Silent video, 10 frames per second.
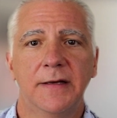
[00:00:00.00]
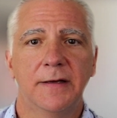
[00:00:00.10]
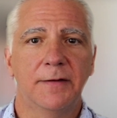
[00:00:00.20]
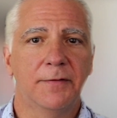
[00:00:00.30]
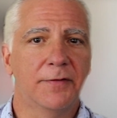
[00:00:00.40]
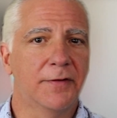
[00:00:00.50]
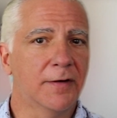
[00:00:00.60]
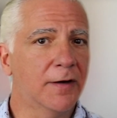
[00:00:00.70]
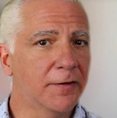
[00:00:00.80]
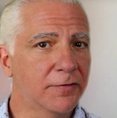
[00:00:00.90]
There
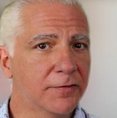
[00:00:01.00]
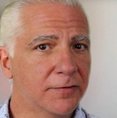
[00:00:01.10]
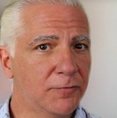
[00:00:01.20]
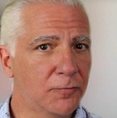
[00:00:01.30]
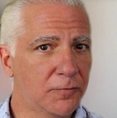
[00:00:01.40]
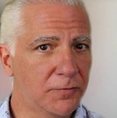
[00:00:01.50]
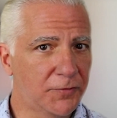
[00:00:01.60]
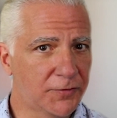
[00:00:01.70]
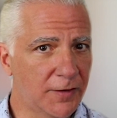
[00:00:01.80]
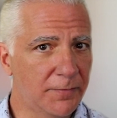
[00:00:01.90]
are
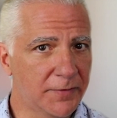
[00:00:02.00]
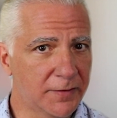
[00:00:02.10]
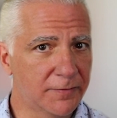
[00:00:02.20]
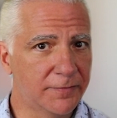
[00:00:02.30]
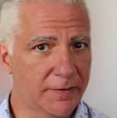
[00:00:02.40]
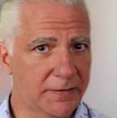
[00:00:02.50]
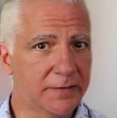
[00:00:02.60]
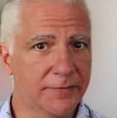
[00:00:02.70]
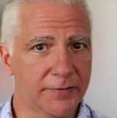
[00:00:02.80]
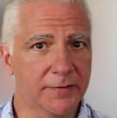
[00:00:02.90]
some that are very
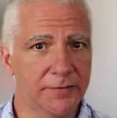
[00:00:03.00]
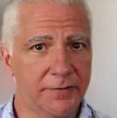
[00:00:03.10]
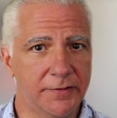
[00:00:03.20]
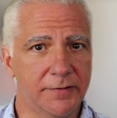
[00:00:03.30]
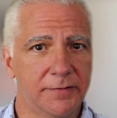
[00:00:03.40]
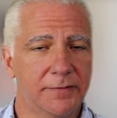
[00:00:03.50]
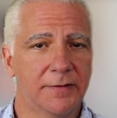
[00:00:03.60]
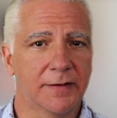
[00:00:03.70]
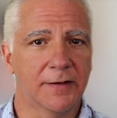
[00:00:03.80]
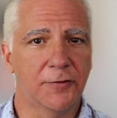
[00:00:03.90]
difficult to do.
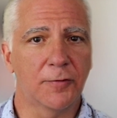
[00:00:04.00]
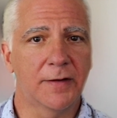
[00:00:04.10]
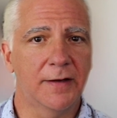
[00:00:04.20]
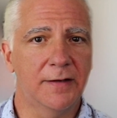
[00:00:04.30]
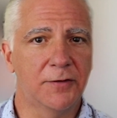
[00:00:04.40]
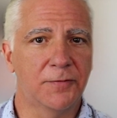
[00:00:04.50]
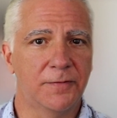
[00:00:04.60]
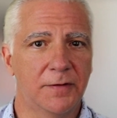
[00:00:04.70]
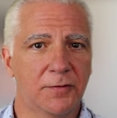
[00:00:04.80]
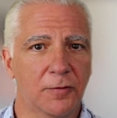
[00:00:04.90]
Like it's okay.
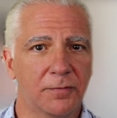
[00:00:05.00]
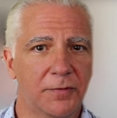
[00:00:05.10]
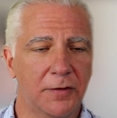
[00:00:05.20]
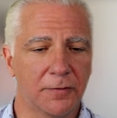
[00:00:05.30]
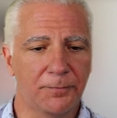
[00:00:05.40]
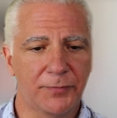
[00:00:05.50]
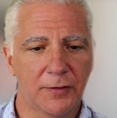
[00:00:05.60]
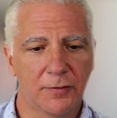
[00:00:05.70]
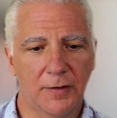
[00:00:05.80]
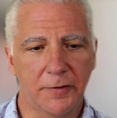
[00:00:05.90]
It's
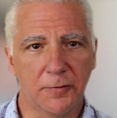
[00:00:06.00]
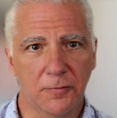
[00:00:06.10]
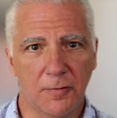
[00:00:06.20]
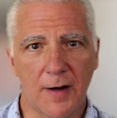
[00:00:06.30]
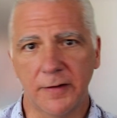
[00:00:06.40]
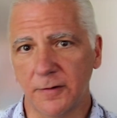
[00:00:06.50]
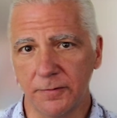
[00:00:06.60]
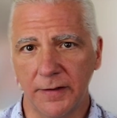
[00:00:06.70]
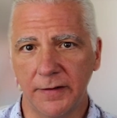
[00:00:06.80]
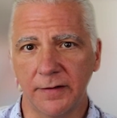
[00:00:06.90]
are you walking or
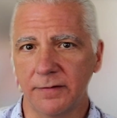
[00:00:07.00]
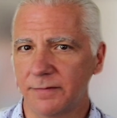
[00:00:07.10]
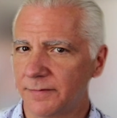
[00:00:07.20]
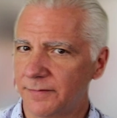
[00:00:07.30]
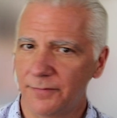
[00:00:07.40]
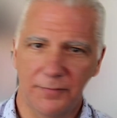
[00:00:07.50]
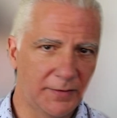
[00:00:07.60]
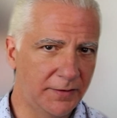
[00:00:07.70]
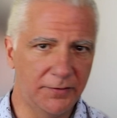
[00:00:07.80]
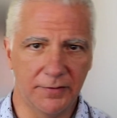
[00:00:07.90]
running?
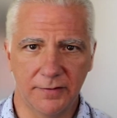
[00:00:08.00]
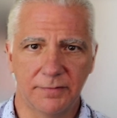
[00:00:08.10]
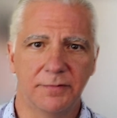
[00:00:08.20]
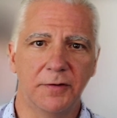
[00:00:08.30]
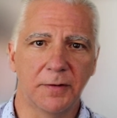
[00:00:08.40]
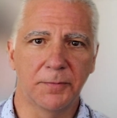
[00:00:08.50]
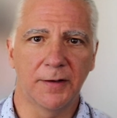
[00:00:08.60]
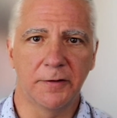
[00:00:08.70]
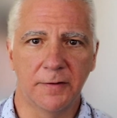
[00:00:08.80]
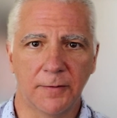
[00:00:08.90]
Easy. You can
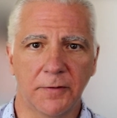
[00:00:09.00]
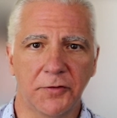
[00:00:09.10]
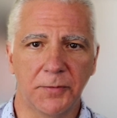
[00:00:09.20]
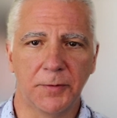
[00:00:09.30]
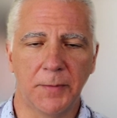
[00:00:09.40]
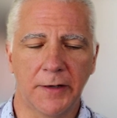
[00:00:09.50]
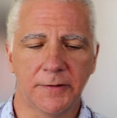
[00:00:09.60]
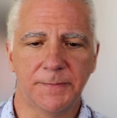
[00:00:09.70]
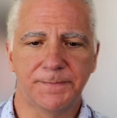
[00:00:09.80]
probably do that with a simple model.